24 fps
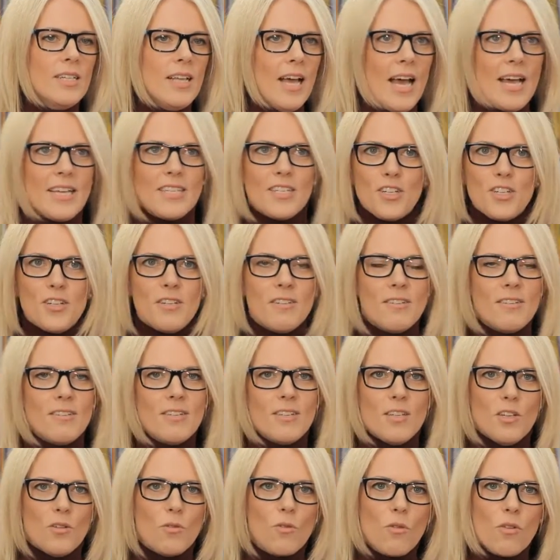
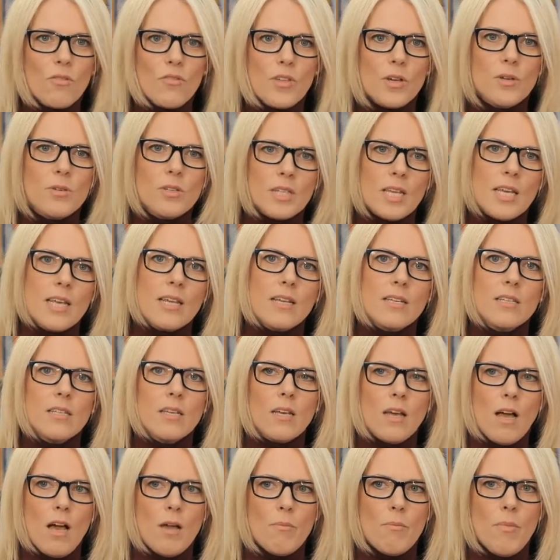assonance and all of those things
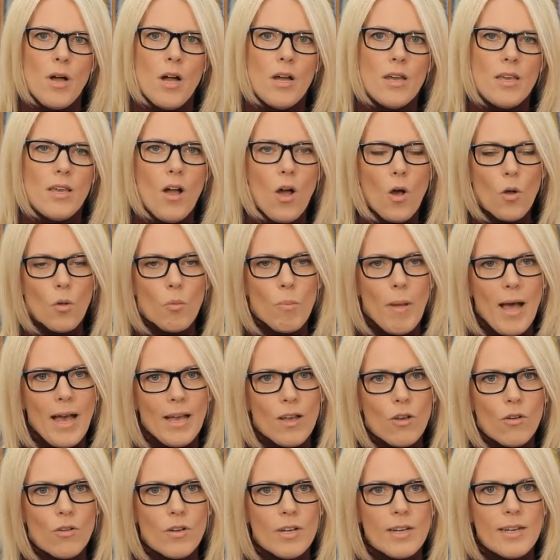that I might hold
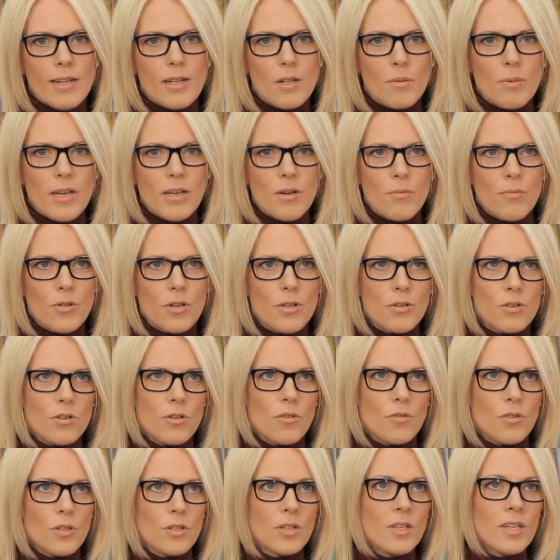back on a little bit in a prose
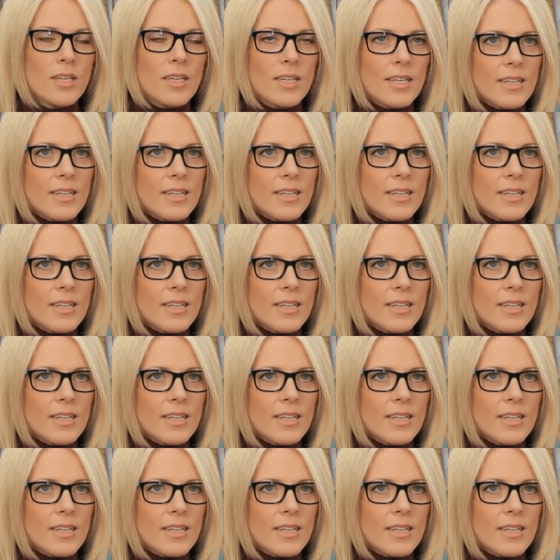novel.